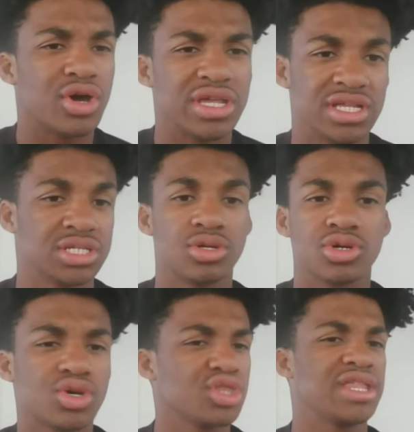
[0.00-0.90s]
He doesn't look
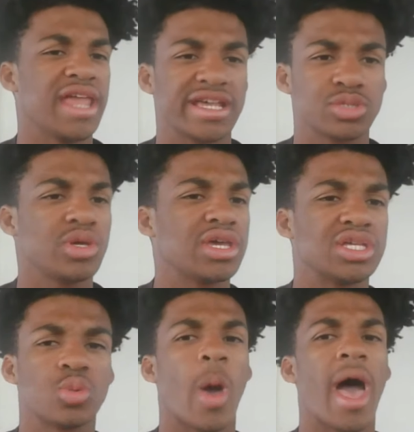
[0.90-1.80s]
good the next week
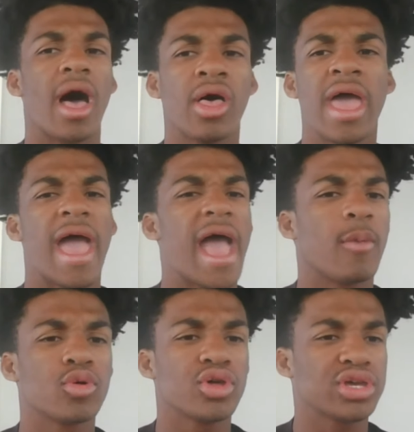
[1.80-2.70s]
as well, and
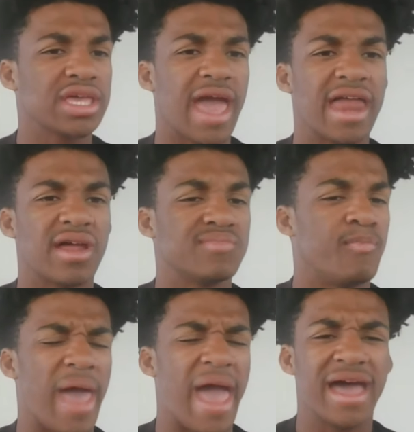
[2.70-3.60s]
we're looking at a
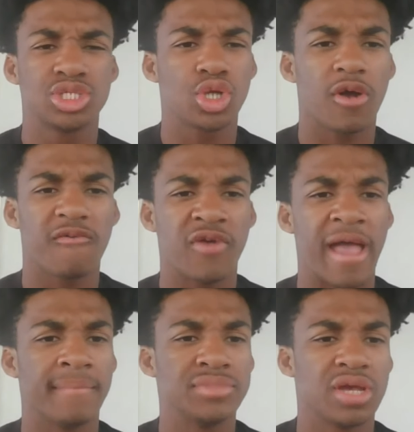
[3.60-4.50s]
bad start for
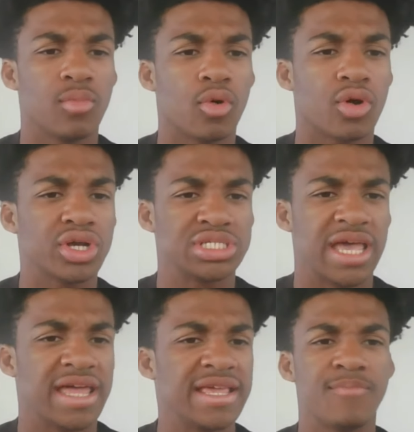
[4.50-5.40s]
MJ Morris,
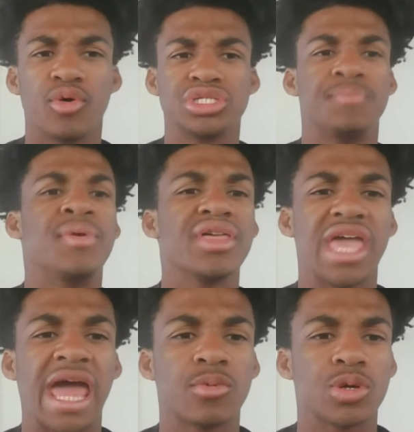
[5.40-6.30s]
and he puts Billy
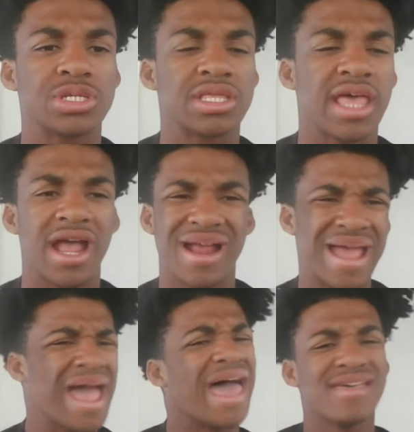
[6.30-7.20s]
Edwards in there,
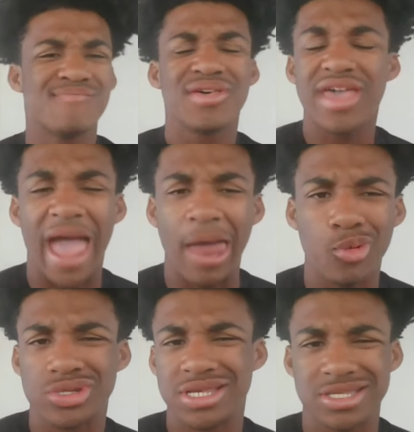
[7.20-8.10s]
and then Billy
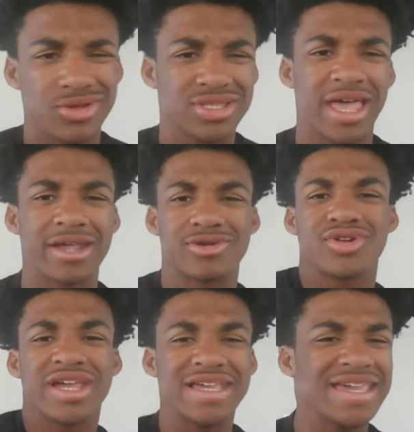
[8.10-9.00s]
Edwards doesn't look that
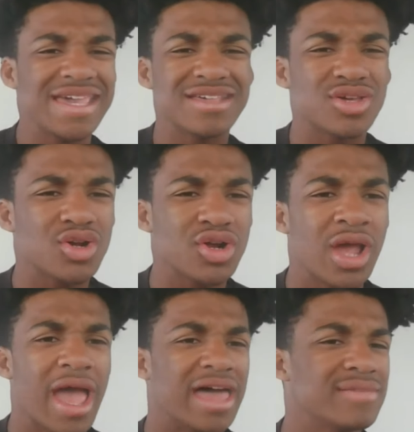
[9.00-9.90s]
great either,
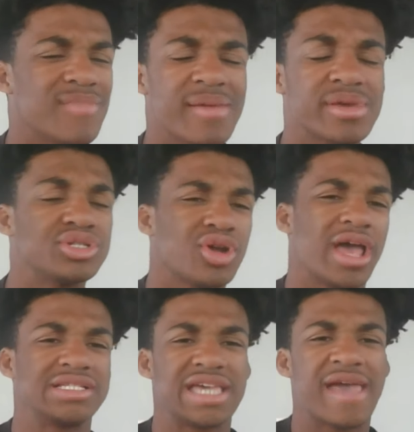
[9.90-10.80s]
and then maybe he
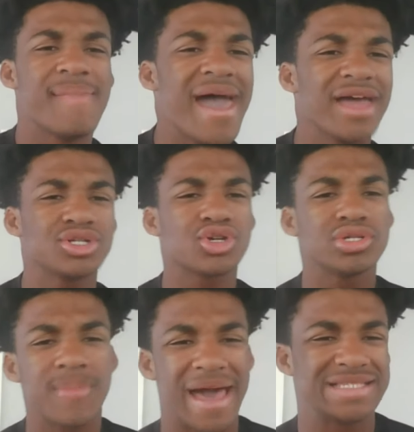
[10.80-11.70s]
tries Cam Edge or
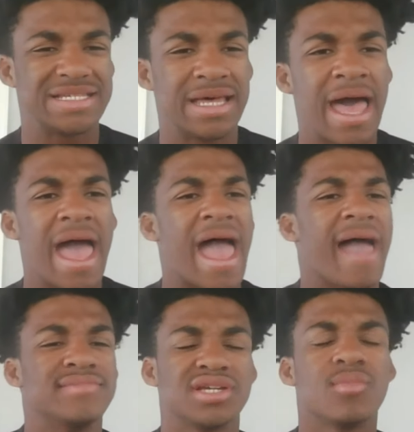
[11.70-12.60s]
goes back to
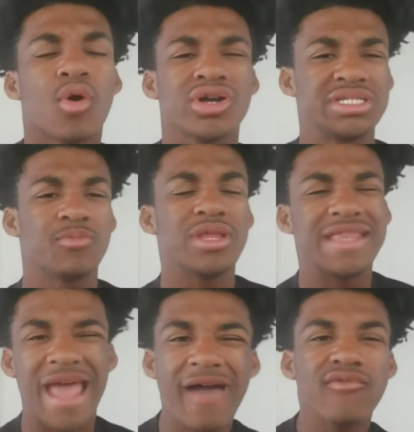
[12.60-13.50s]
MJ Morris, and we
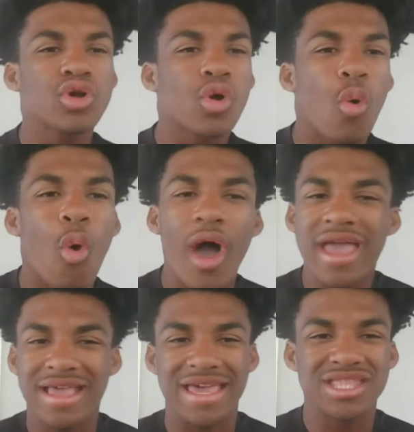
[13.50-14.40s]
never
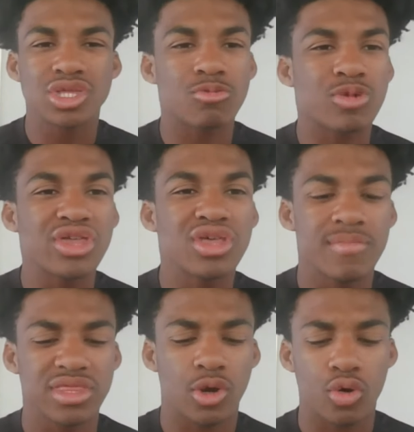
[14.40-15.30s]
quite get the rhythm
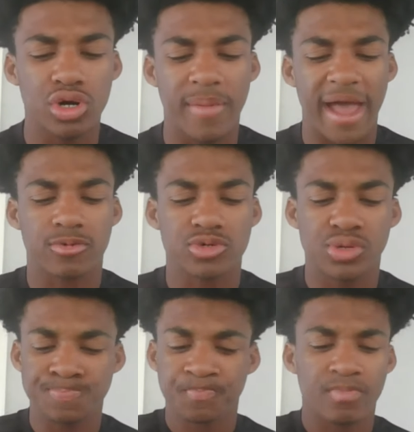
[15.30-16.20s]
in the quarterback
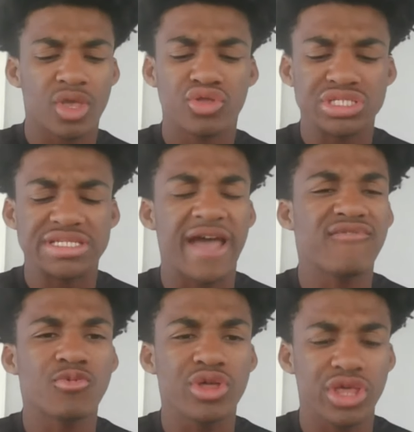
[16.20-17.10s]
room. There's
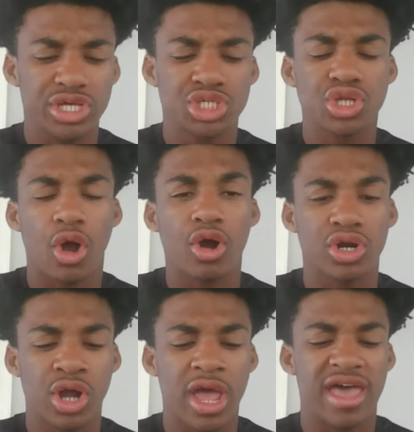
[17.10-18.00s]
never really a
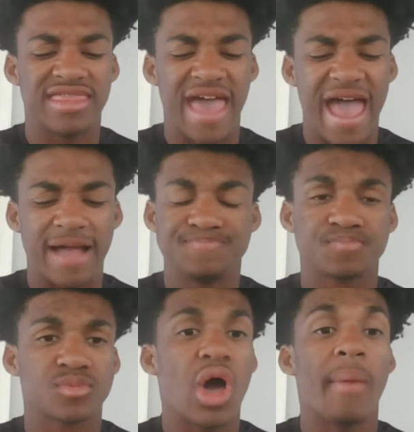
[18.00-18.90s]
starter that
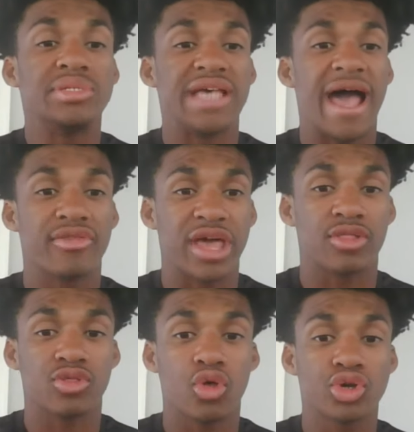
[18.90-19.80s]
comes out
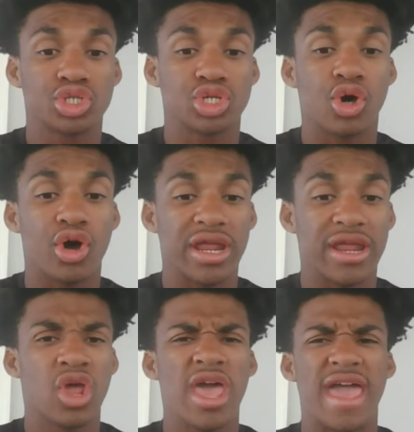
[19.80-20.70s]
that looks good,
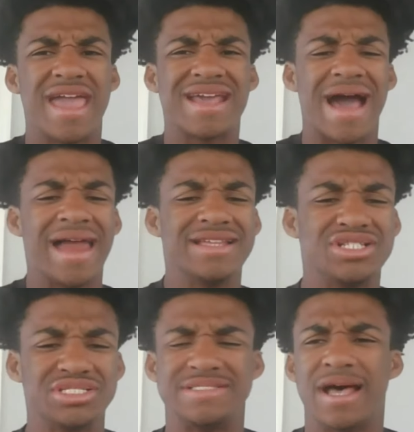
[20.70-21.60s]
and it kind of
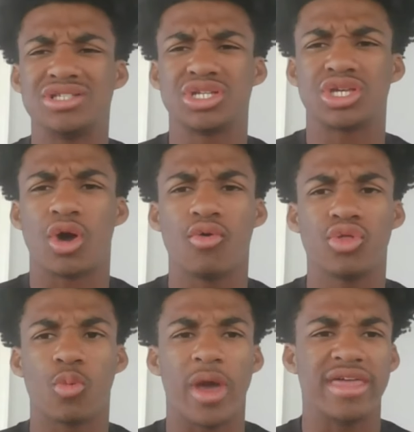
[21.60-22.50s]
just doesn't go
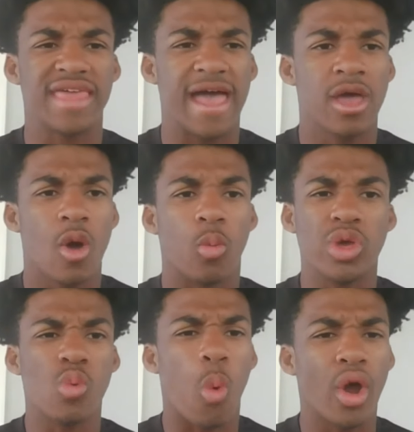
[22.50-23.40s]
the way that
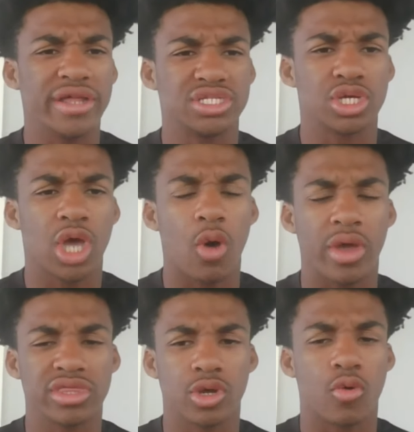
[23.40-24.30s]
we want it to go
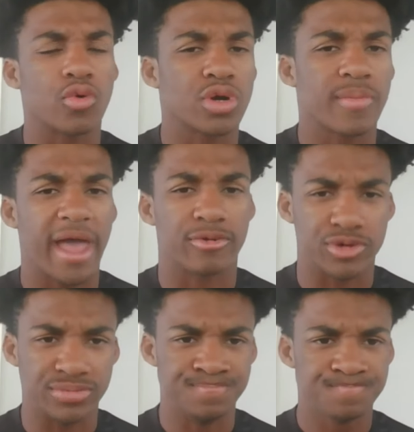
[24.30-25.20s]
in the quarterback room.